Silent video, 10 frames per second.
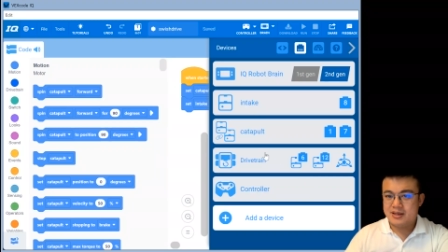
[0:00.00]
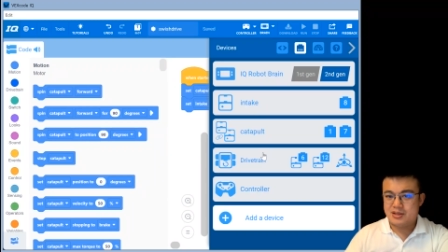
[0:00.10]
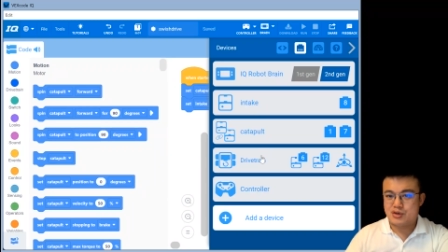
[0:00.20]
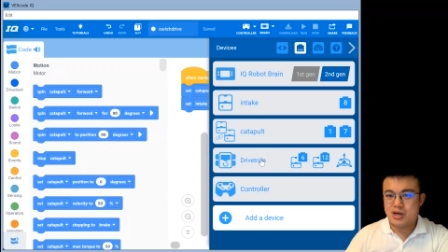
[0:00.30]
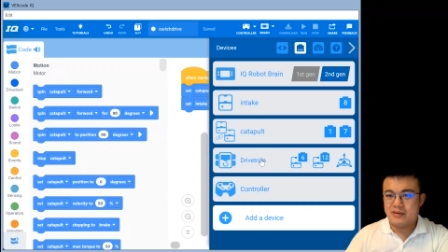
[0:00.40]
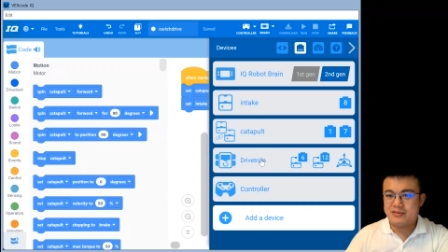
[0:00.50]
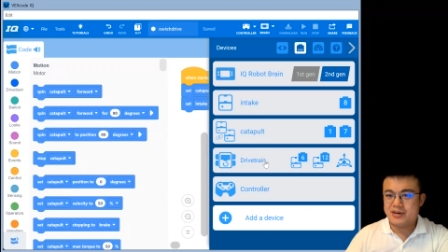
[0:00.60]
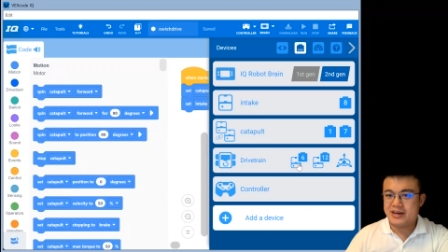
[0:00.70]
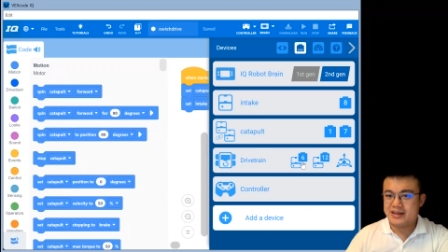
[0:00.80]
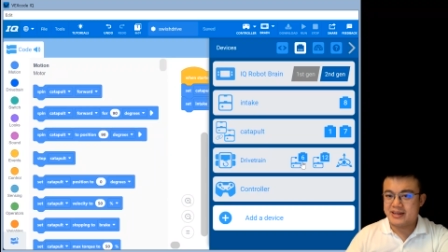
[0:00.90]
The
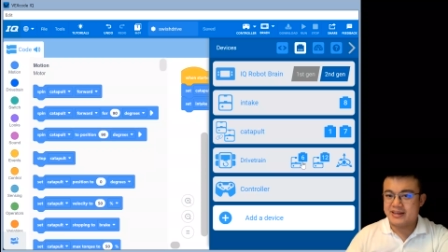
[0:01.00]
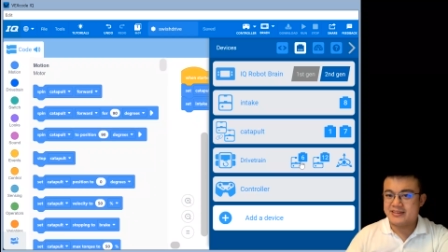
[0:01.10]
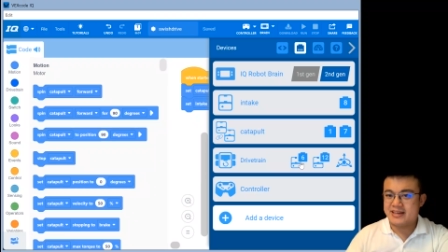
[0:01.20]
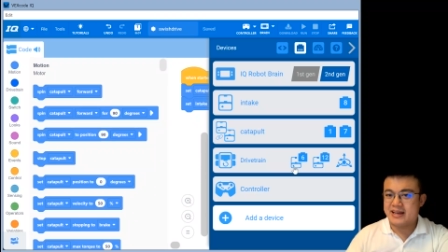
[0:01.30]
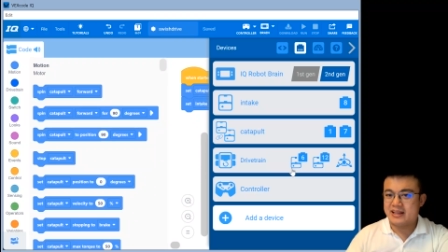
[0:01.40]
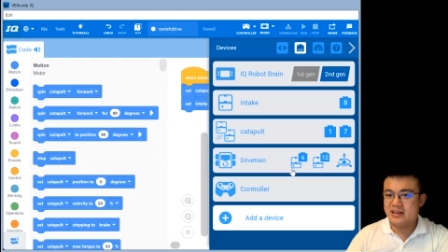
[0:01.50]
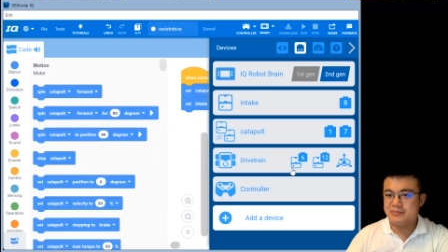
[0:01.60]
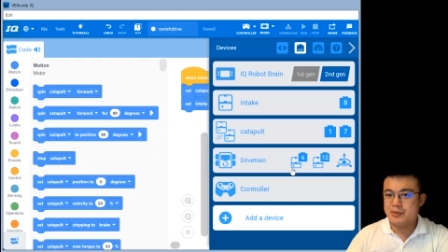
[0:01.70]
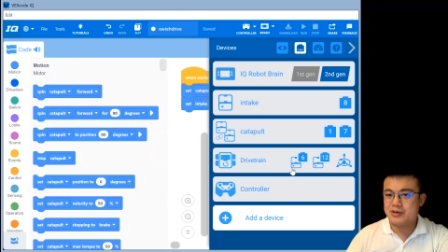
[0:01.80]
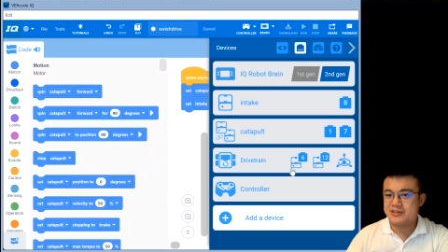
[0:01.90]
drivetrain is at
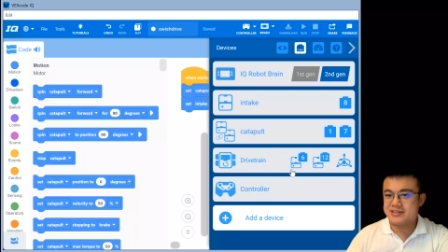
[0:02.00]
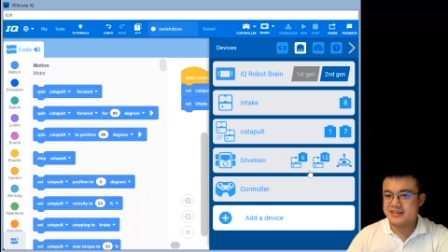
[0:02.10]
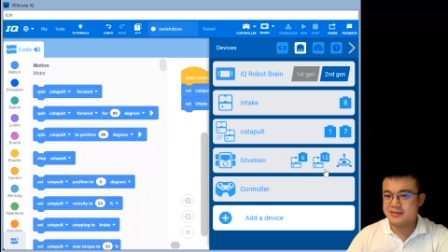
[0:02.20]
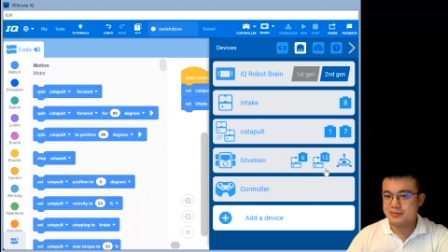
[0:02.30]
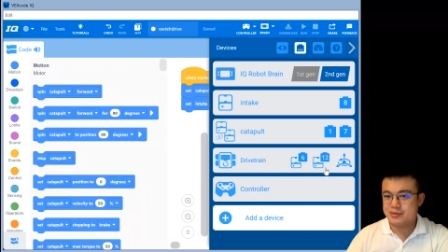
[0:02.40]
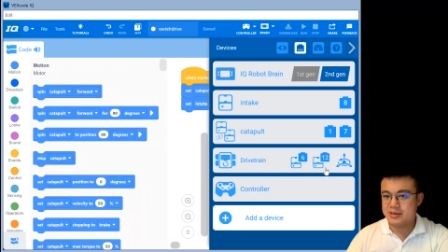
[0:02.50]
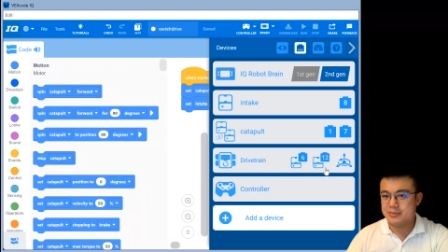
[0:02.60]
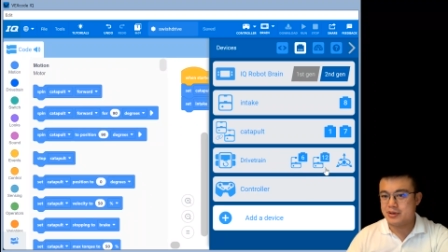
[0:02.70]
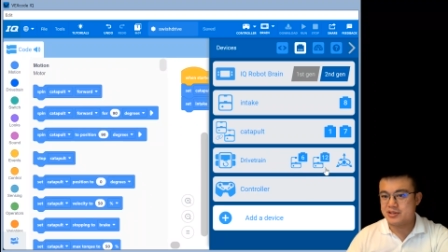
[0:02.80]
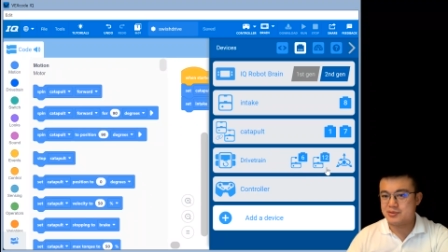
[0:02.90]
left motor 6, right
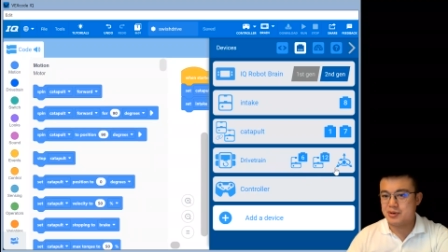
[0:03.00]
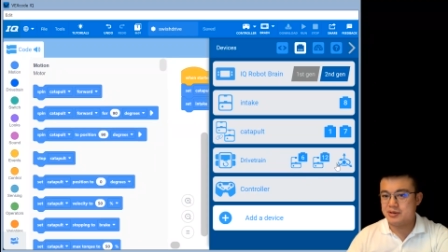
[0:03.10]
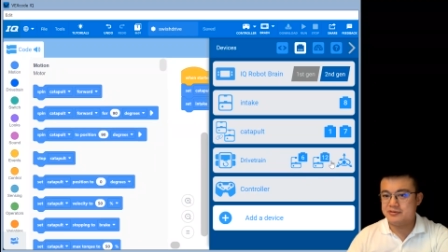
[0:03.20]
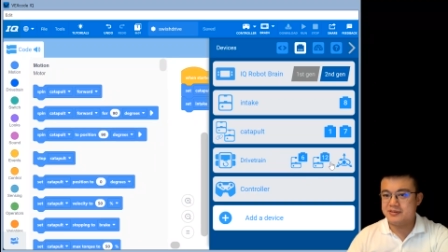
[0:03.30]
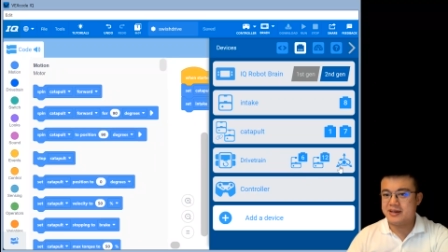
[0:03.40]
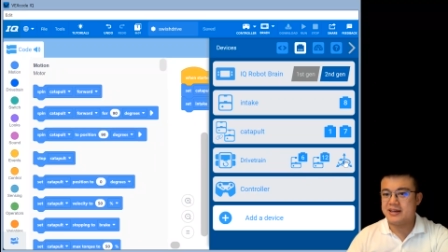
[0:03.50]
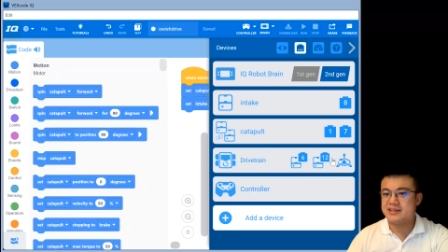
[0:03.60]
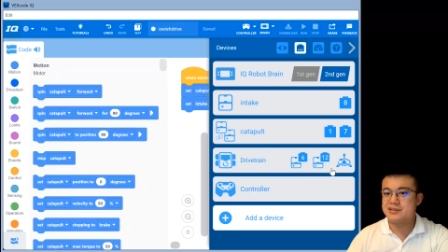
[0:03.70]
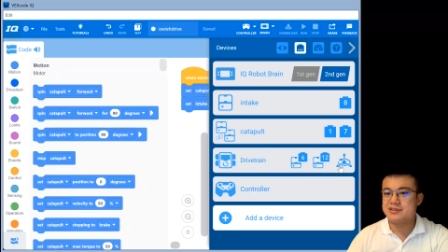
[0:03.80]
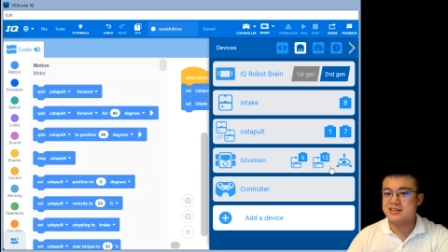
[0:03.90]
motor 12, and
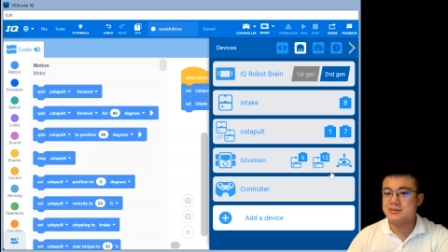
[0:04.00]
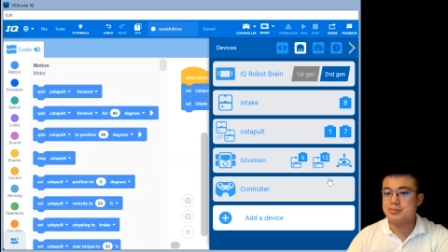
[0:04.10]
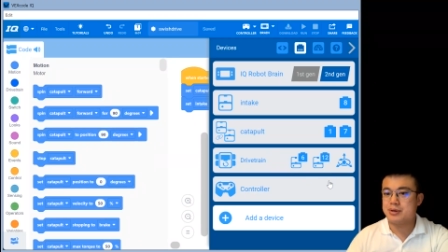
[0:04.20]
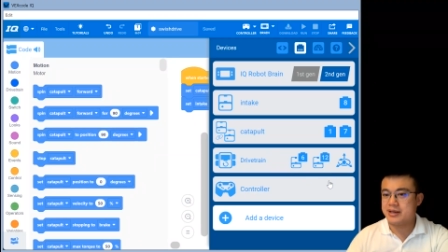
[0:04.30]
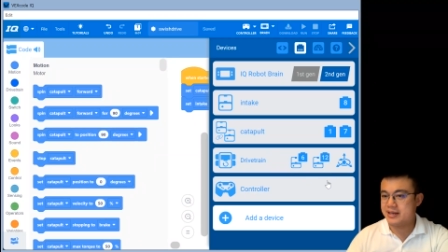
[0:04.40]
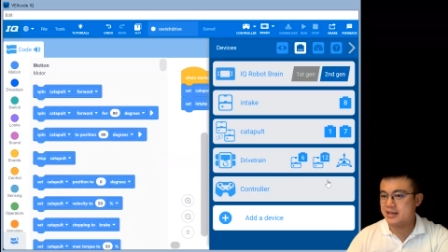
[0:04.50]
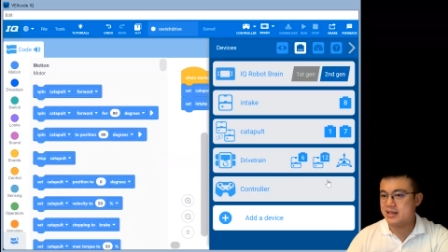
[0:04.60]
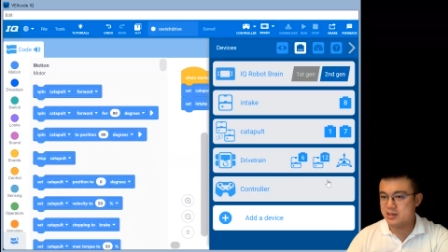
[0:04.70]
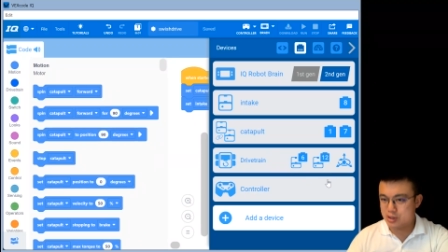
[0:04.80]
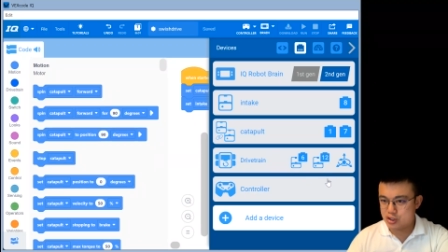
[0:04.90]
it's using the brain
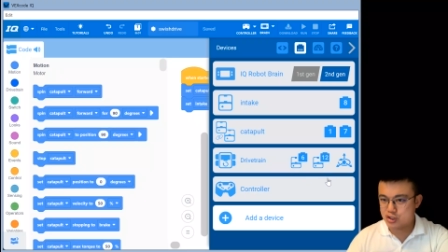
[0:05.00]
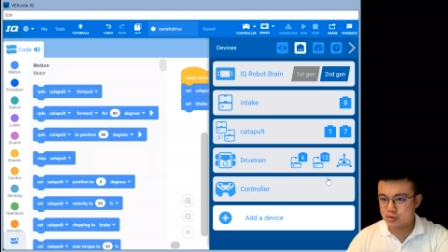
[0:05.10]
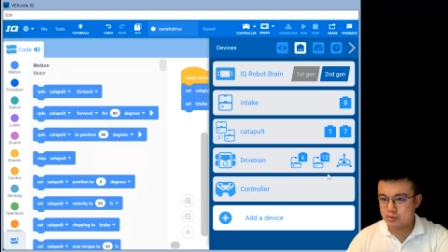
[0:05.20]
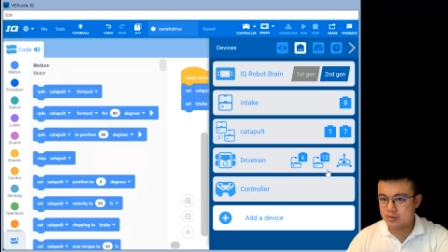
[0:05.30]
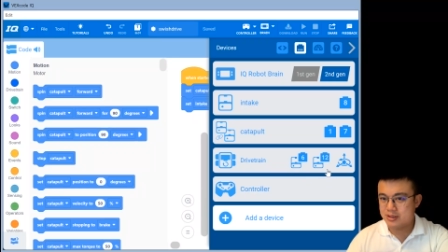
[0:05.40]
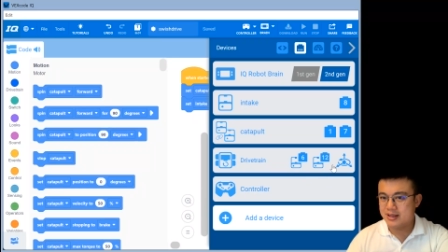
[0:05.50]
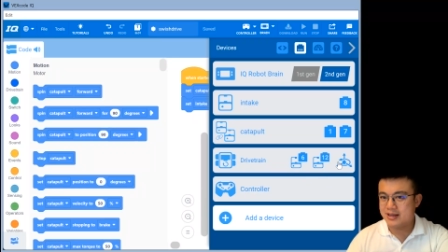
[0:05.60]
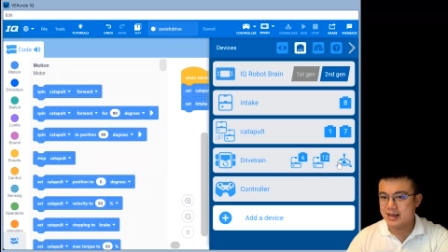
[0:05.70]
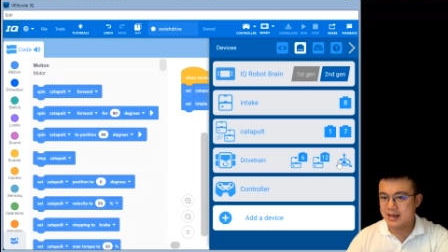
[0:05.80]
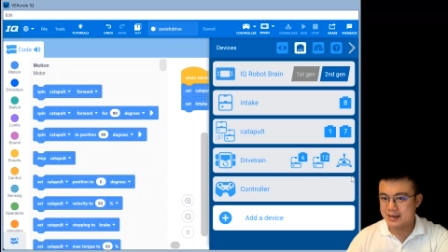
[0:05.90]
inertial
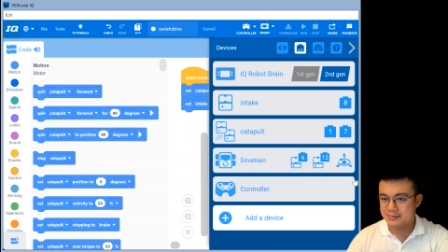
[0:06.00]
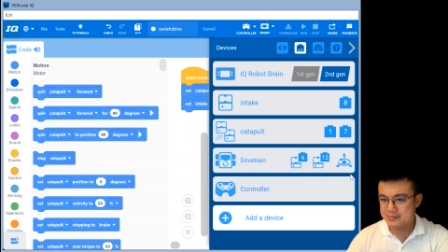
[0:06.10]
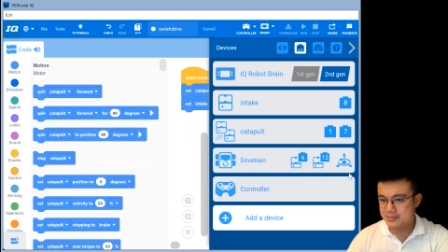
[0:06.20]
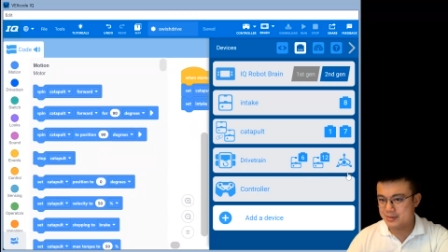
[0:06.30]
um,